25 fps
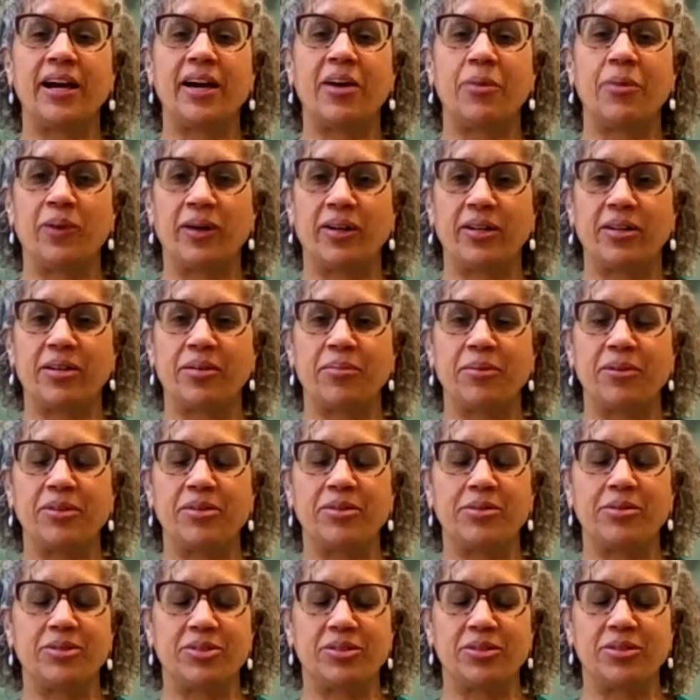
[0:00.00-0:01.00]
I welcome
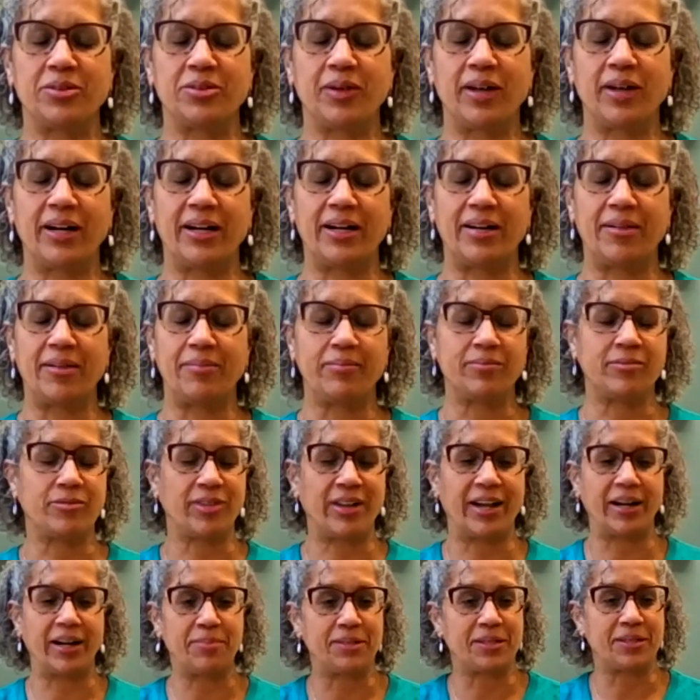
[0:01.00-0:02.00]
you to
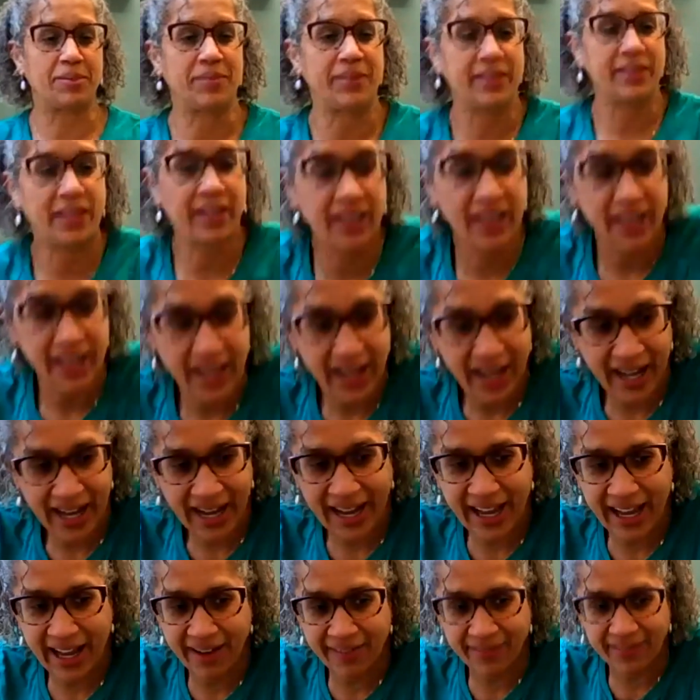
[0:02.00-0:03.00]
grab something.
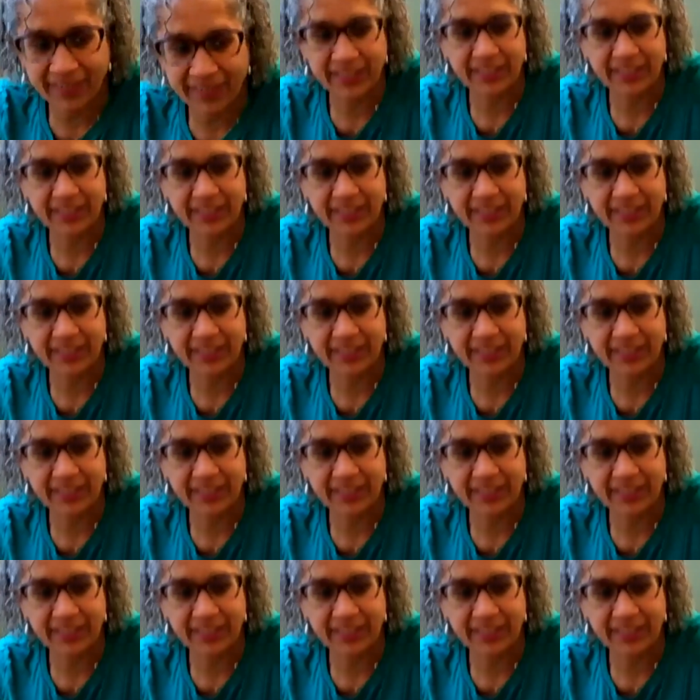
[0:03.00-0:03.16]
I have a